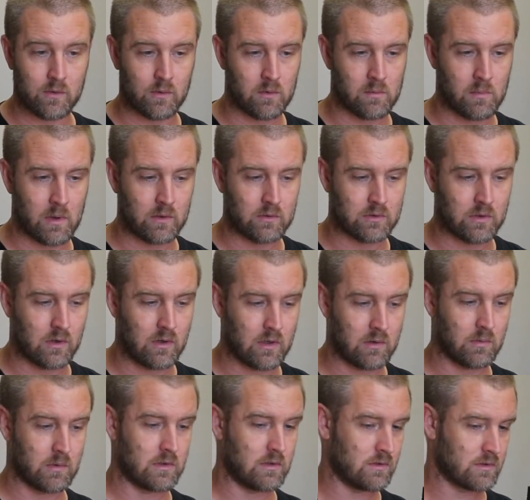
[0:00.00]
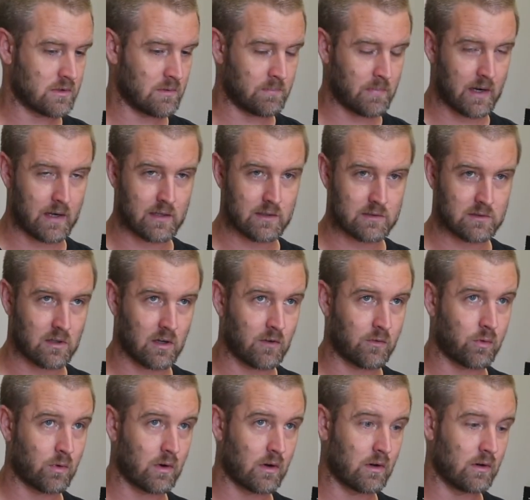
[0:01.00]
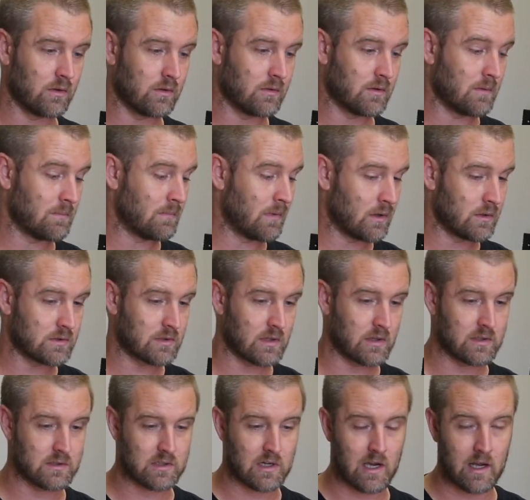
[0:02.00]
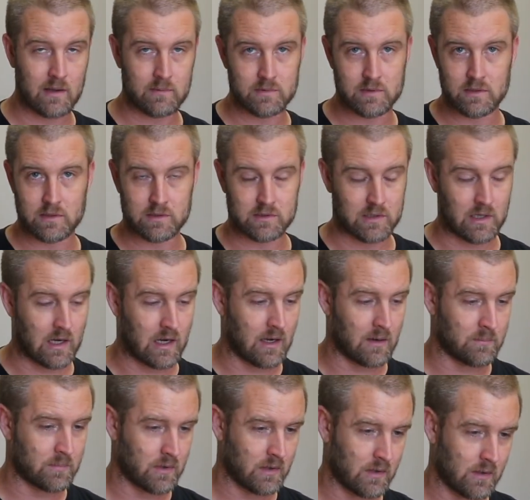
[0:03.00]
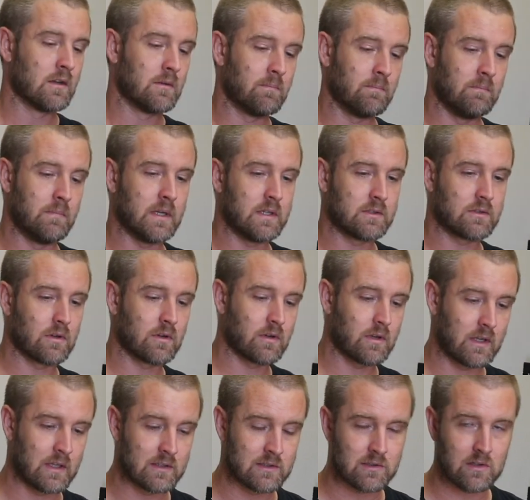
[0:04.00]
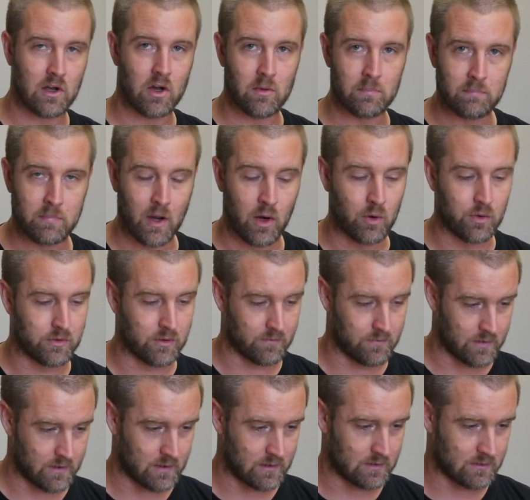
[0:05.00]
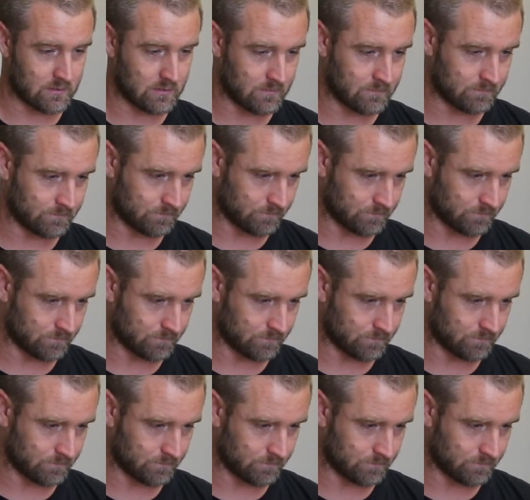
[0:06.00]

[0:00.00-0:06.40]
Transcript: for remote tuning. We use the beta software on most of the jobs in the shop. Be sure to install both of these.